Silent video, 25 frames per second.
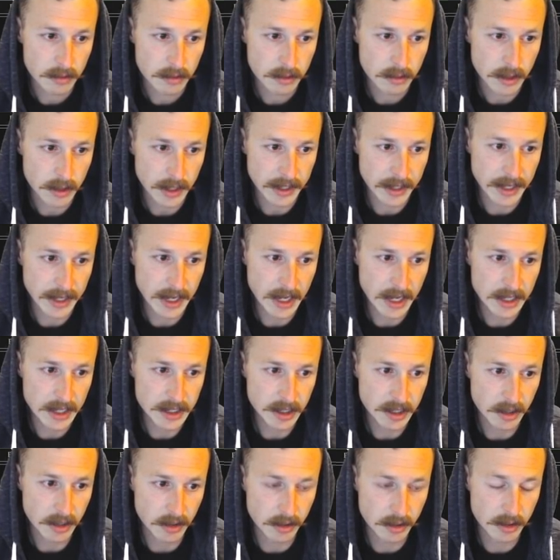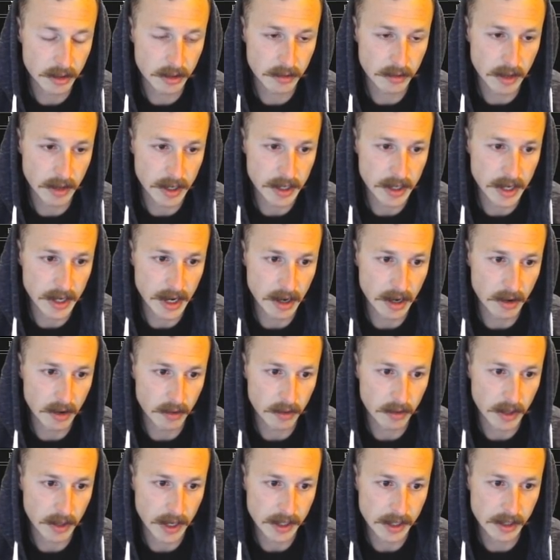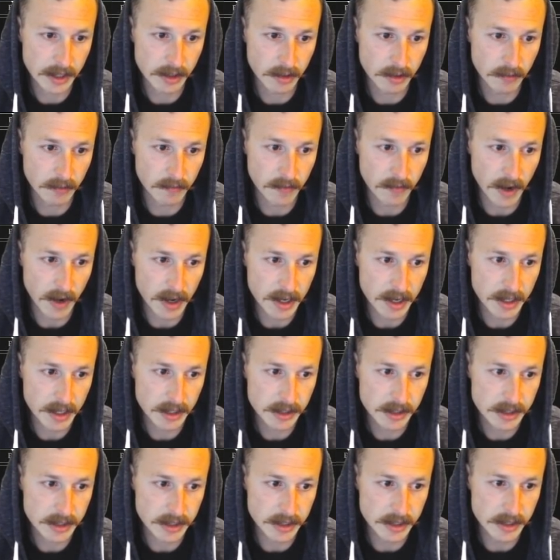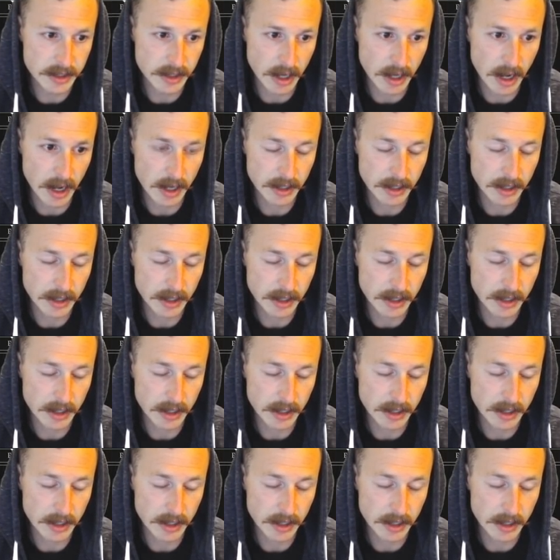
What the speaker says: I can't Hunger right now. I can go Vines not